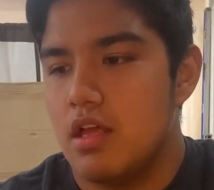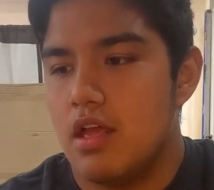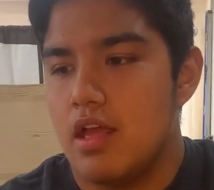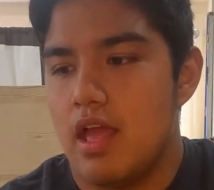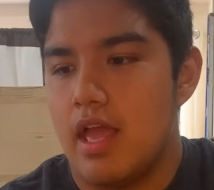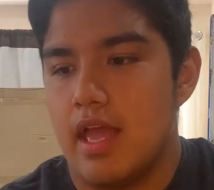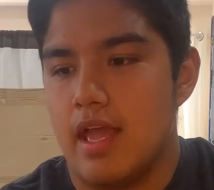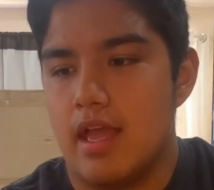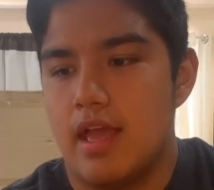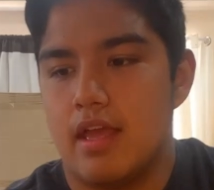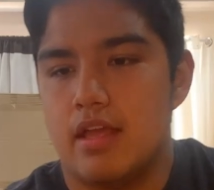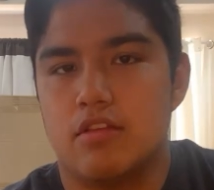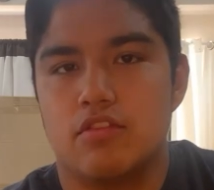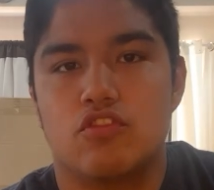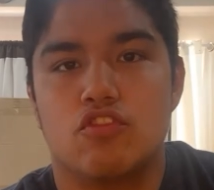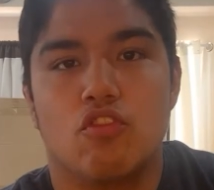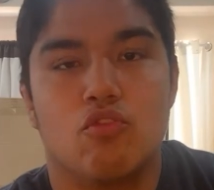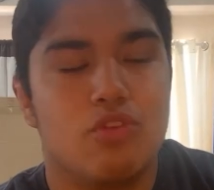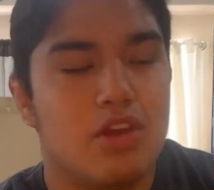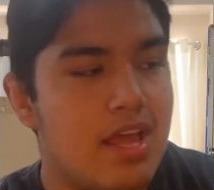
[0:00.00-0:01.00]
And
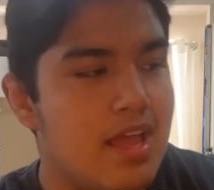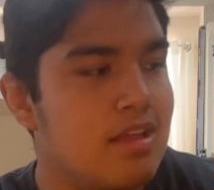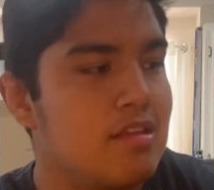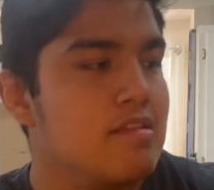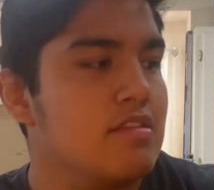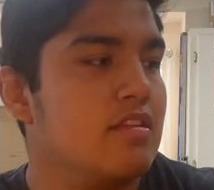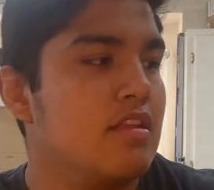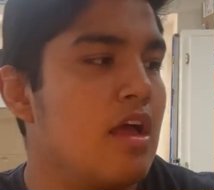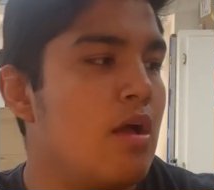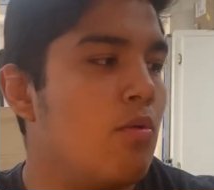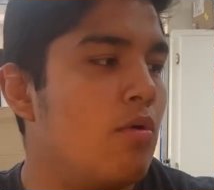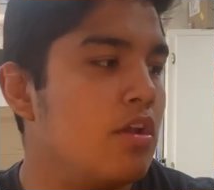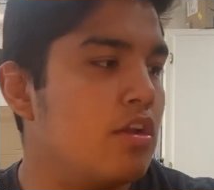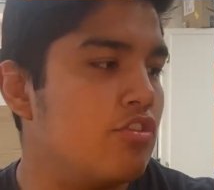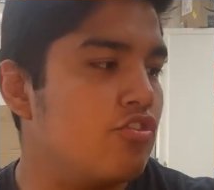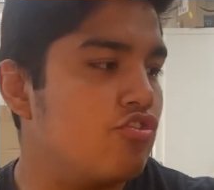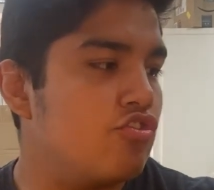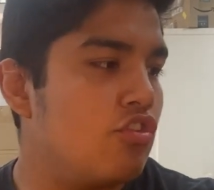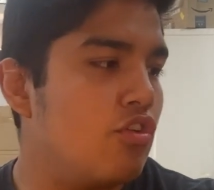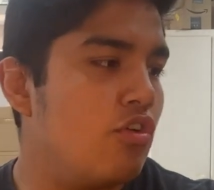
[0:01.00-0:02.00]
so next I want
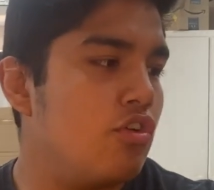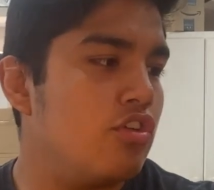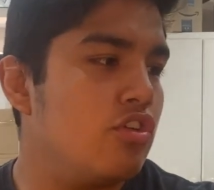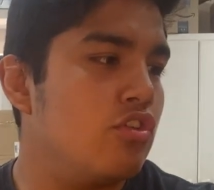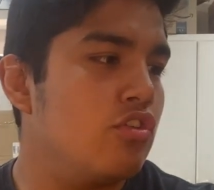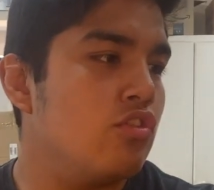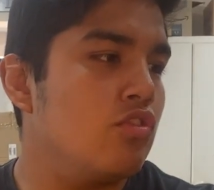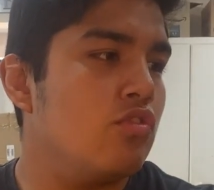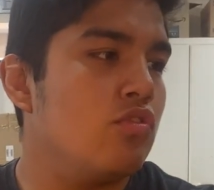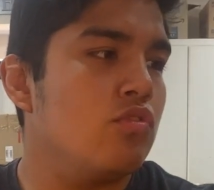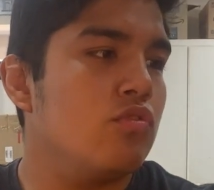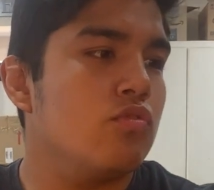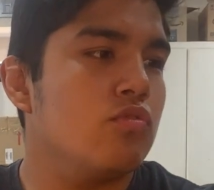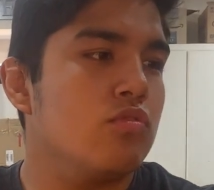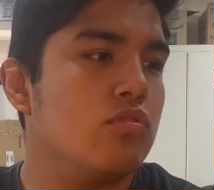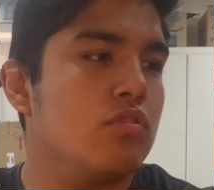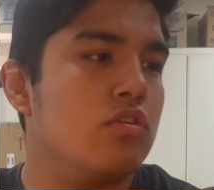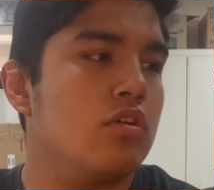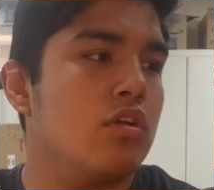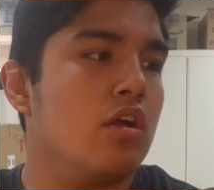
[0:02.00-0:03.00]
to show you
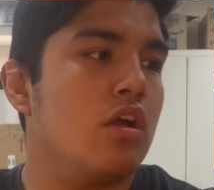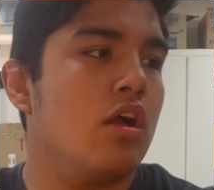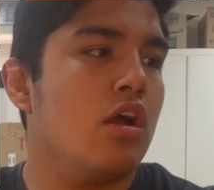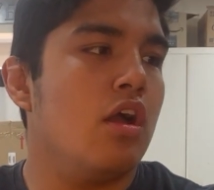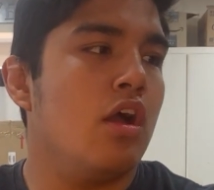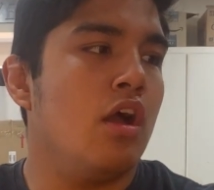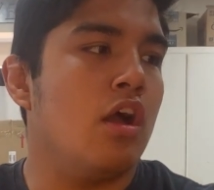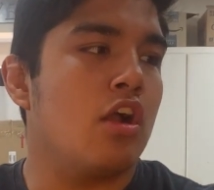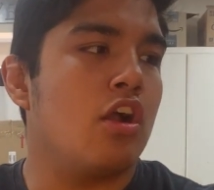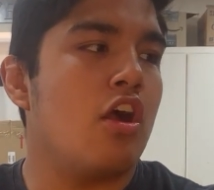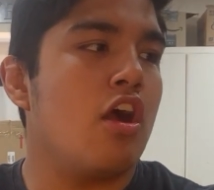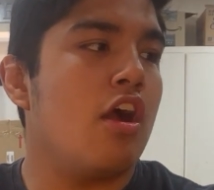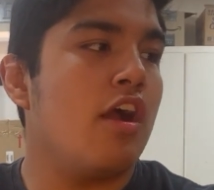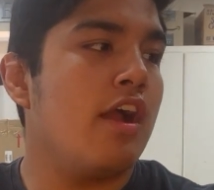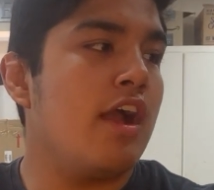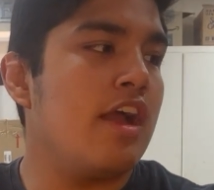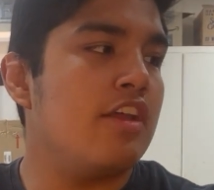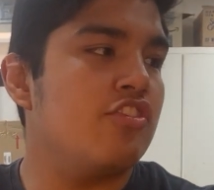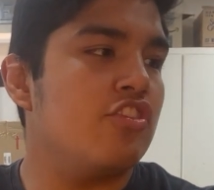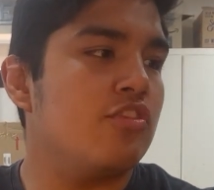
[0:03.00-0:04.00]
a car
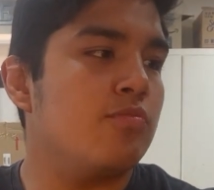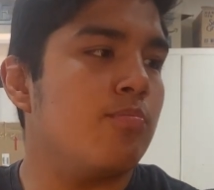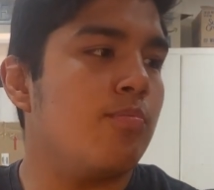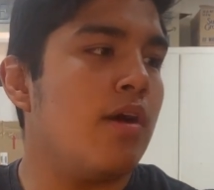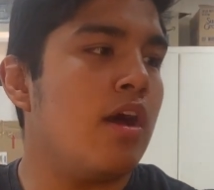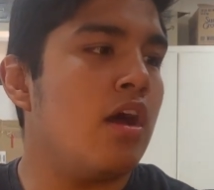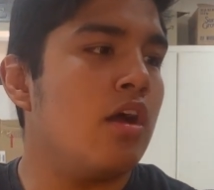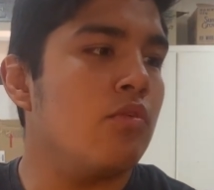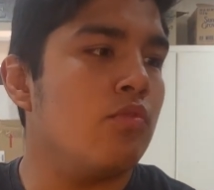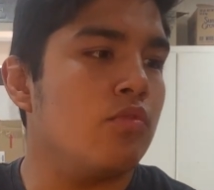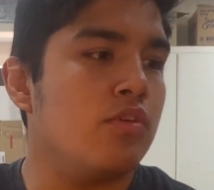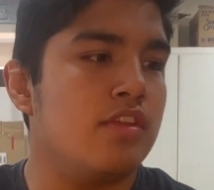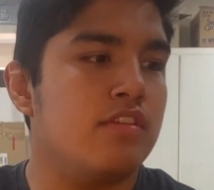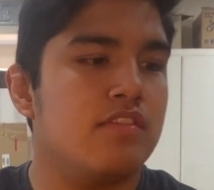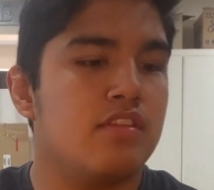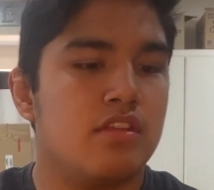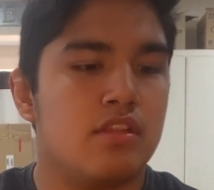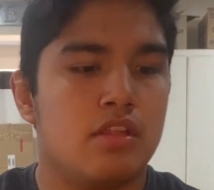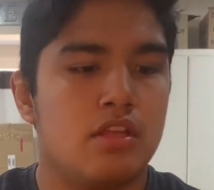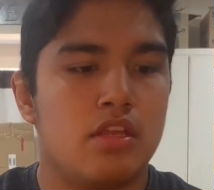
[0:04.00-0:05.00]
I just bought
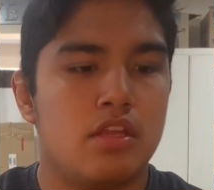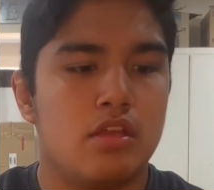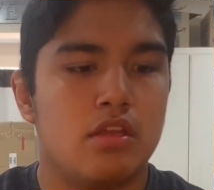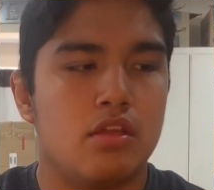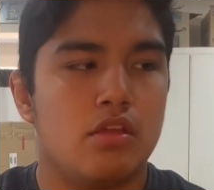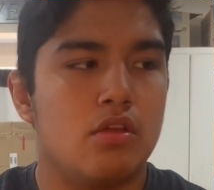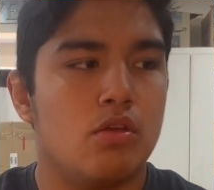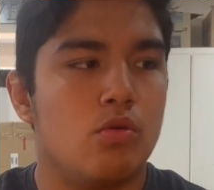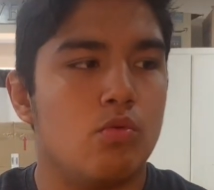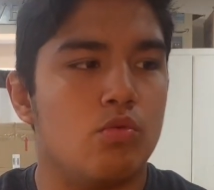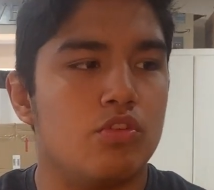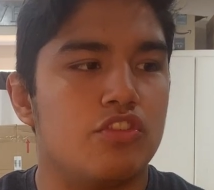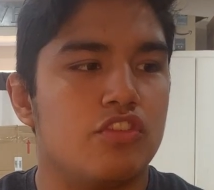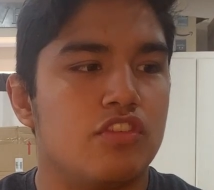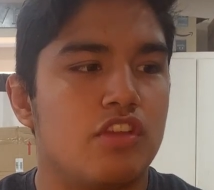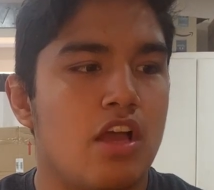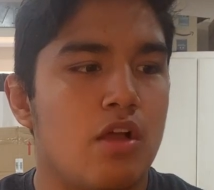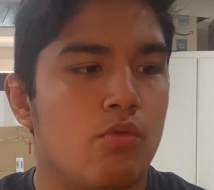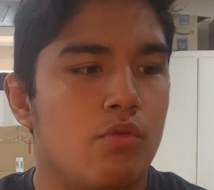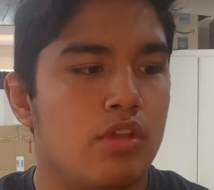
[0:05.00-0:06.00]
recently, which is
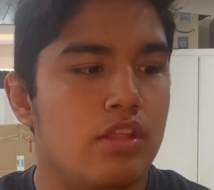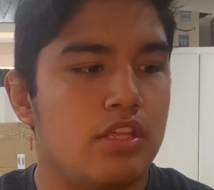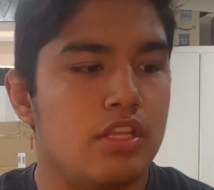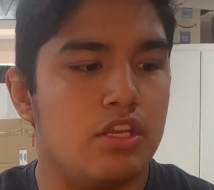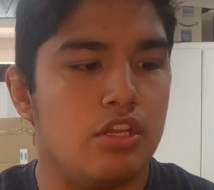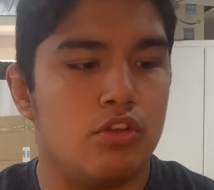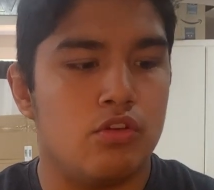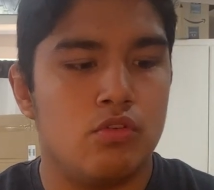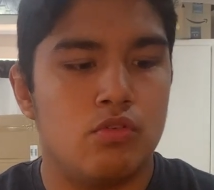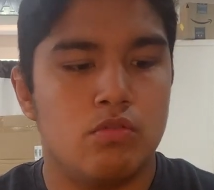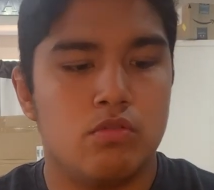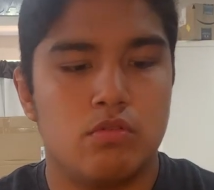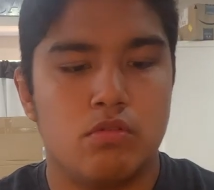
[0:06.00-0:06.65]
not really new,